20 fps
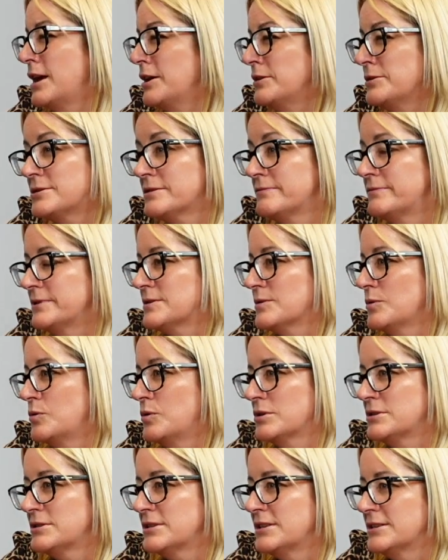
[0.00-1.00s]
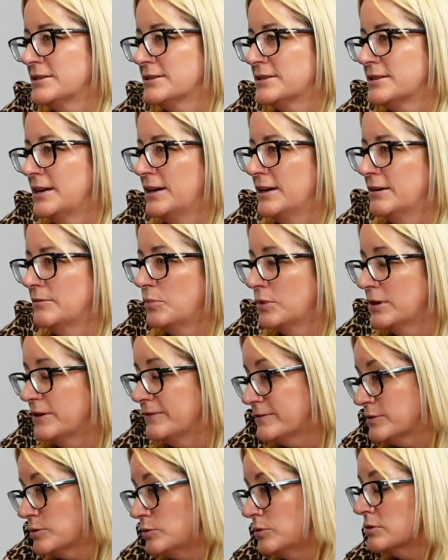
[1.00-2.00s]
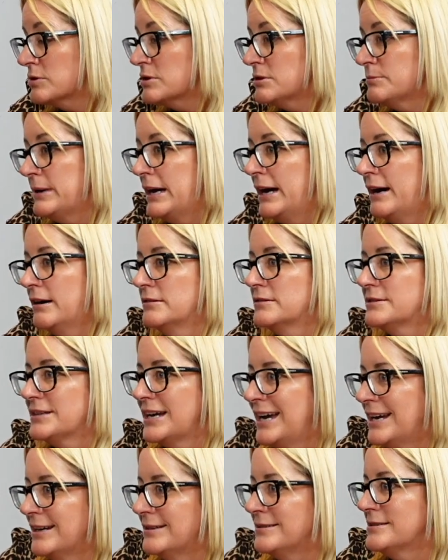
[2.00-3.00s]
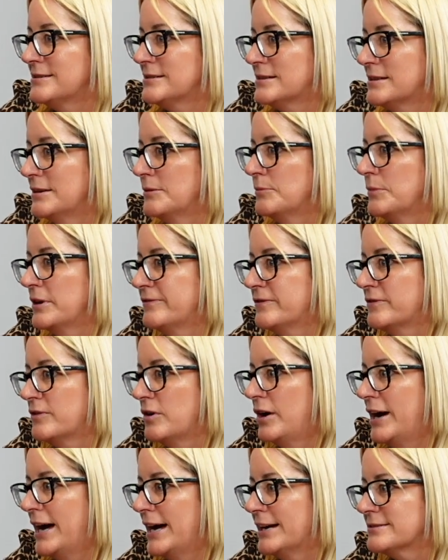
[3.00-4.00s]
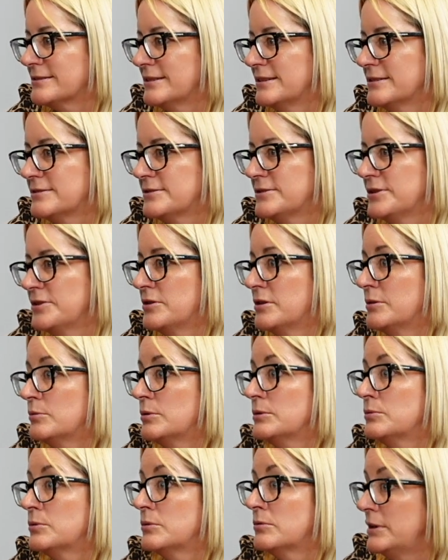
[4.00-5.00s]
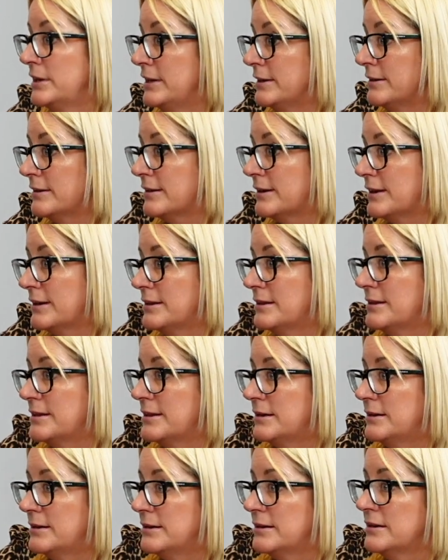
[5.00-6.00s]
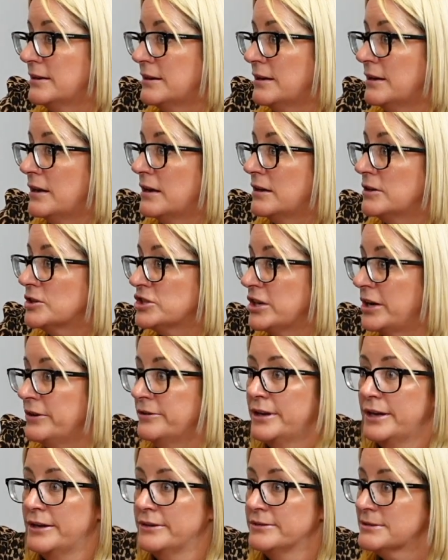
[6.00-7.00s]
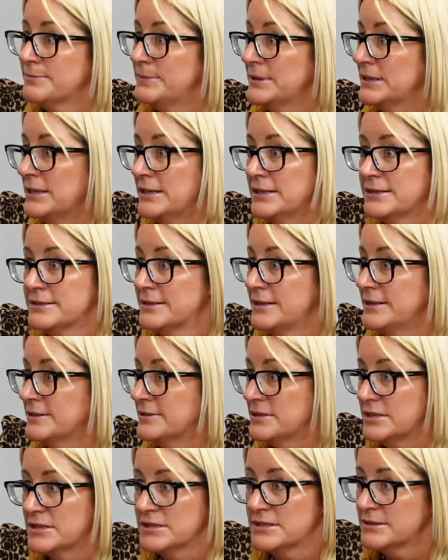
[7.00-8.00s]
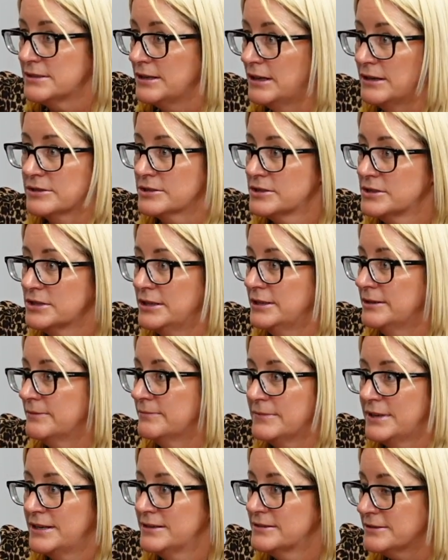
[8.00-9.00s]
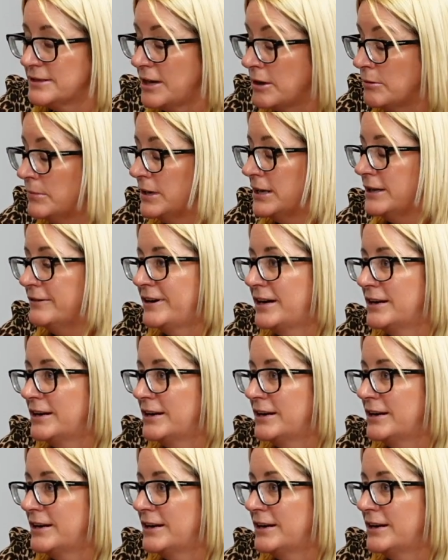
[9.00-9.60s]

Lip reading: loads of resources that we've talked about and that we've got access to that we will link in the show notes, because there's just there's so many